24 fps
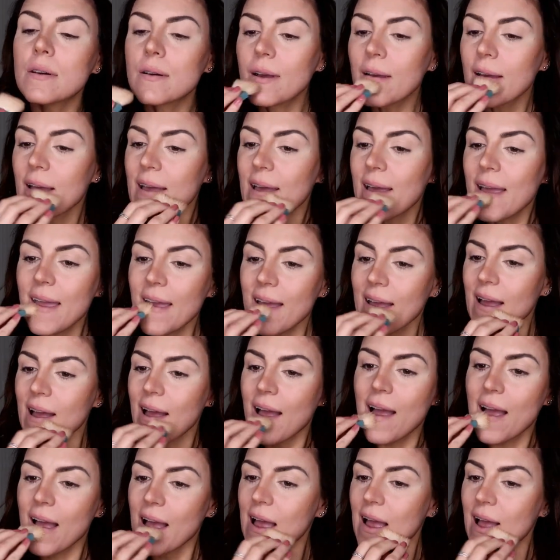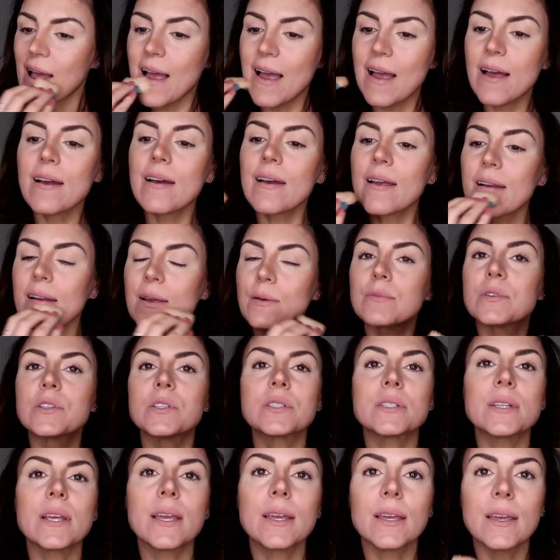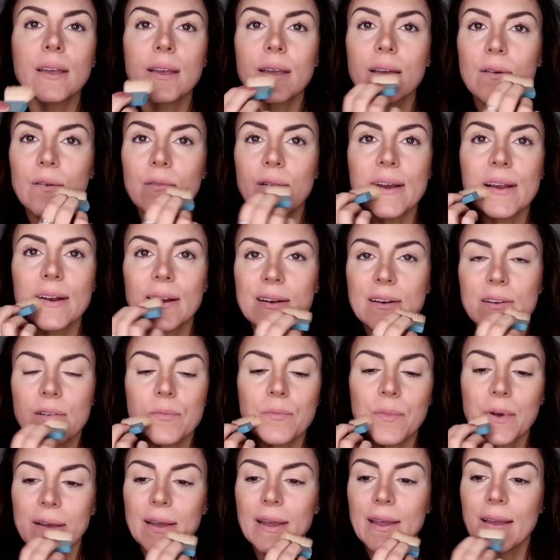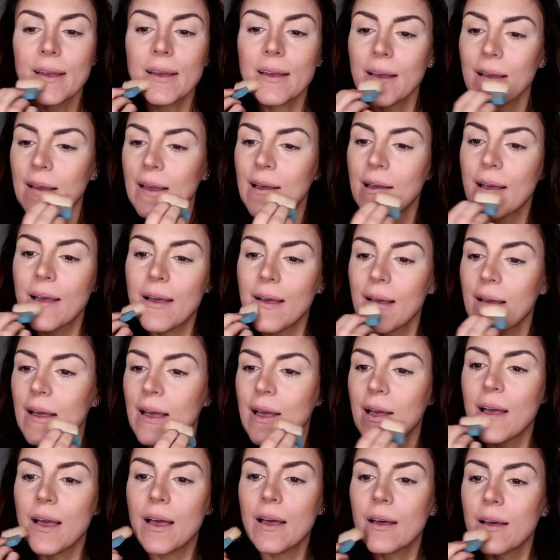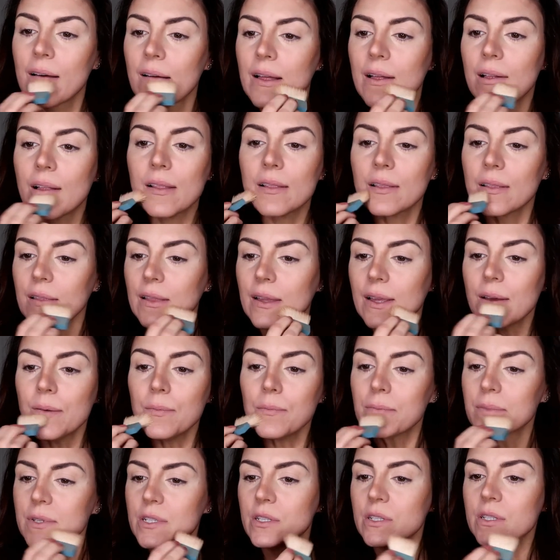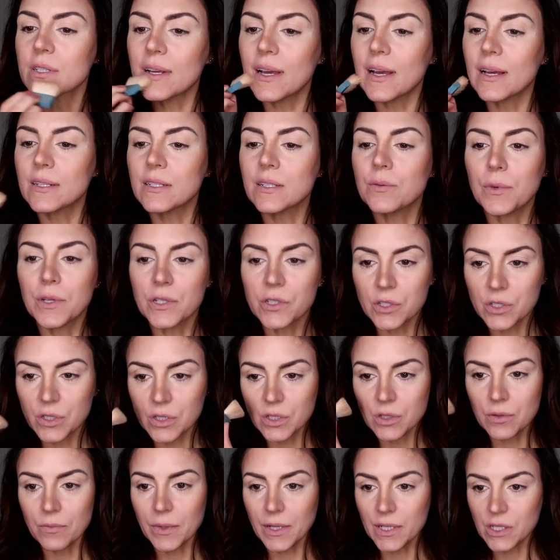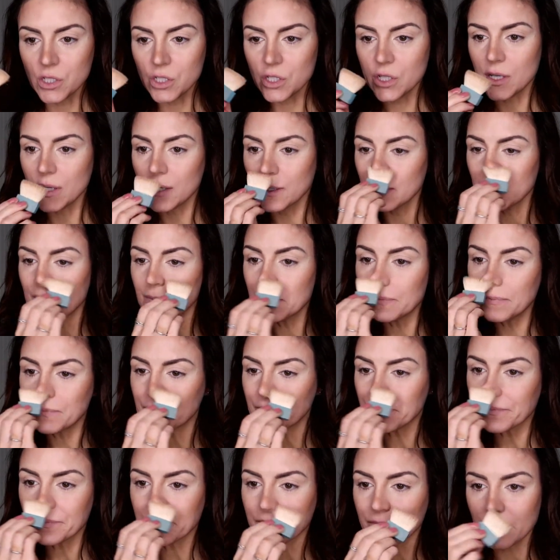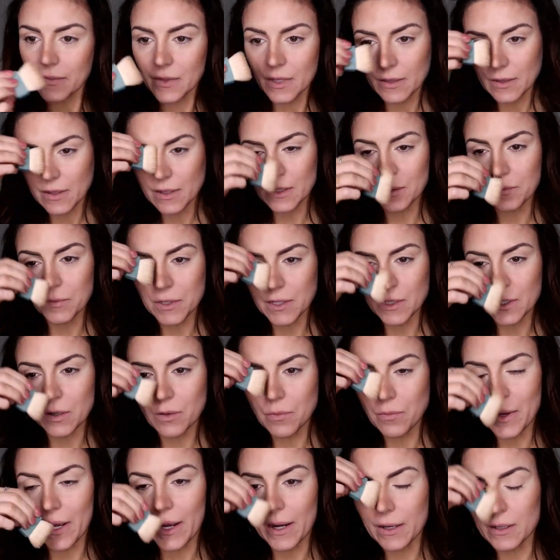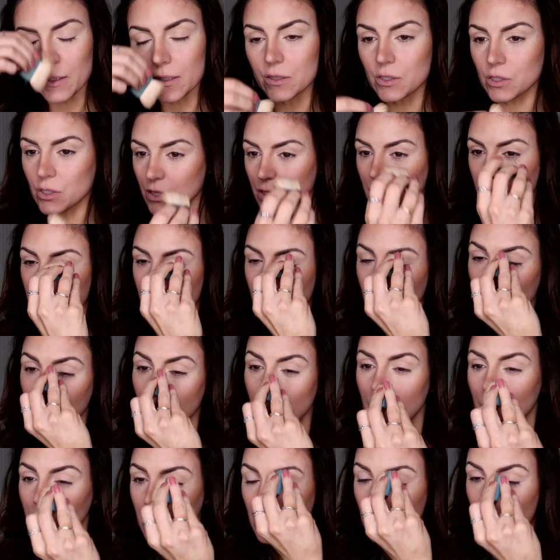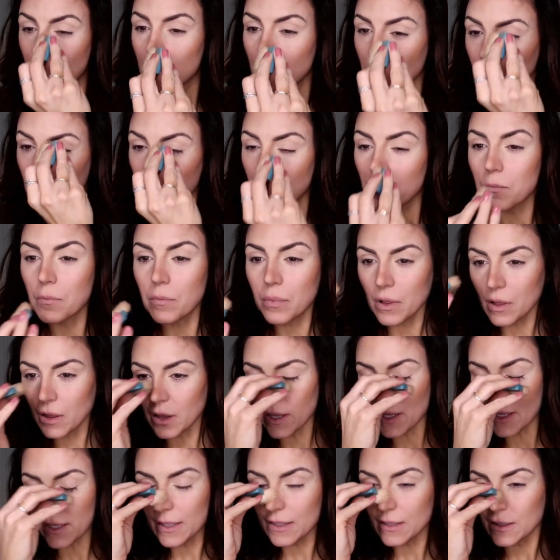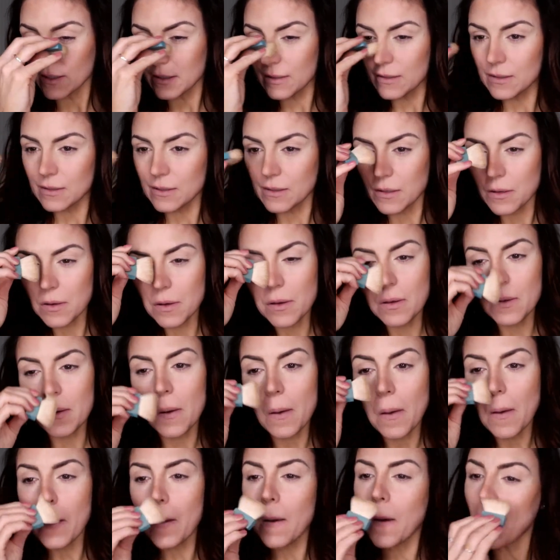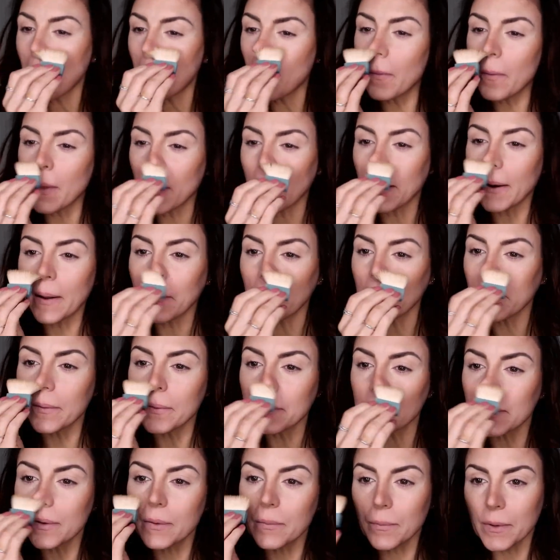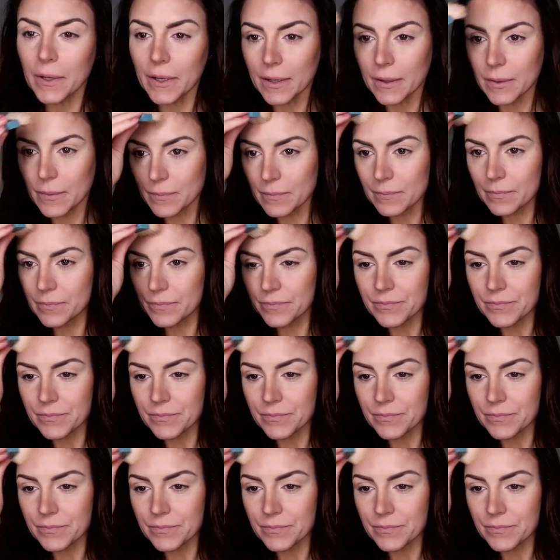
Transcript: Okay, and I'm just taking it right under my lip just to add dimension to my chin. And then I'm gonna go back and just blend that out a little bit.